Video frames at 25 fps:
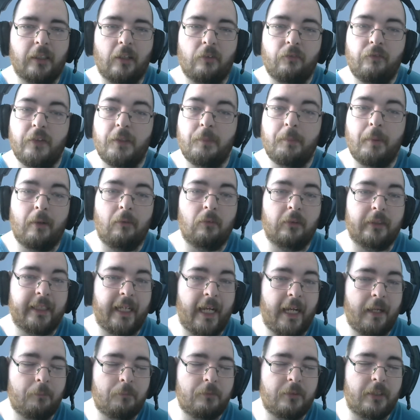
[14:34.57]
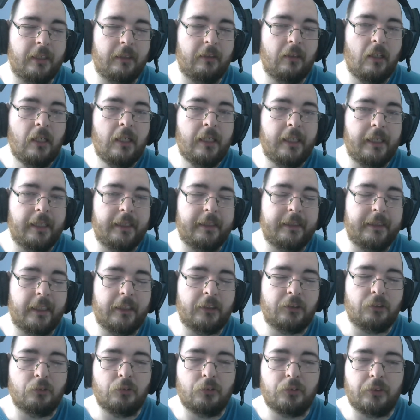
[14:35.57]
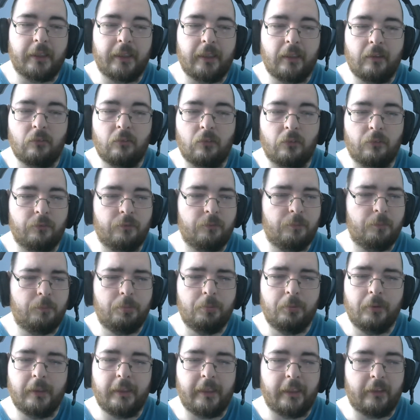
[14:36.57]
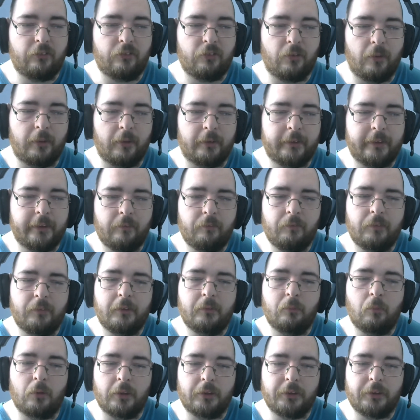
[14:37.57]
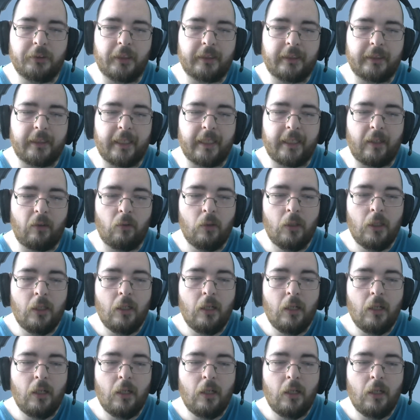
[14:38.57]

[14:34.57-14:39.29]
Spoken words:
A female captain in the actual trailer looked brilliant, so I definitely want to check that out.